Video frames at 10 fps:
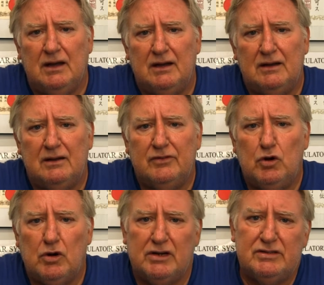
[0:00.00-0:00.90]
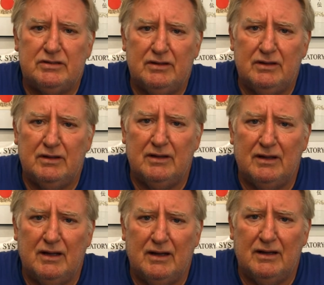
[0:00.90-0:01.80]
Uh, of course,
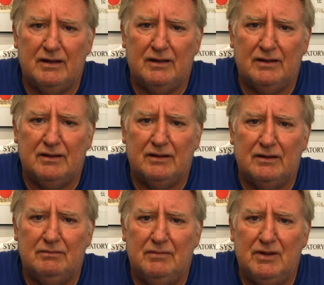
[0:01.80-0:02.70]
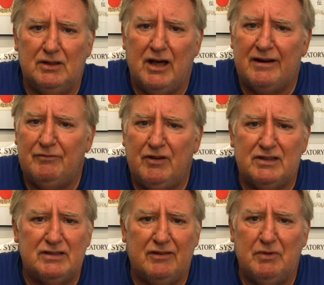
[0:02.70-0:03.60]
uh, a lot of
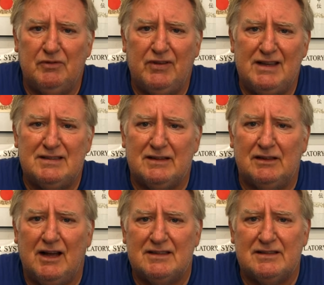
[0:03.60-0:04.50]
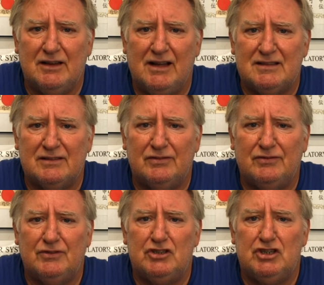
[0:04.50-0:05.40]
us have been facing lots and lots
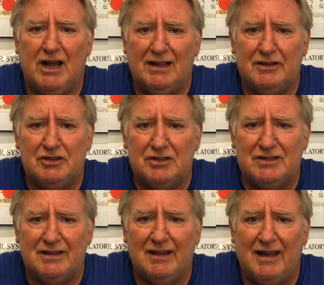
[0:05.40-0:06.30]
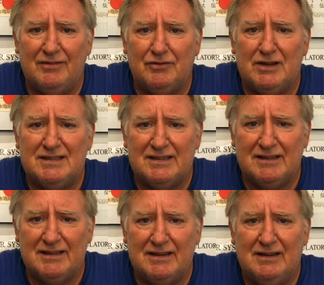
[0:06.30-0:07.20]
of challenges in life
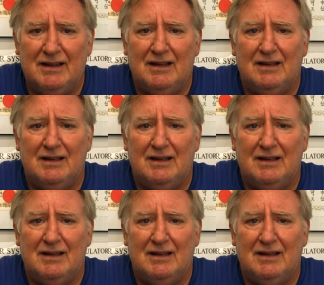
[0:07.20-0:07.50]
recently,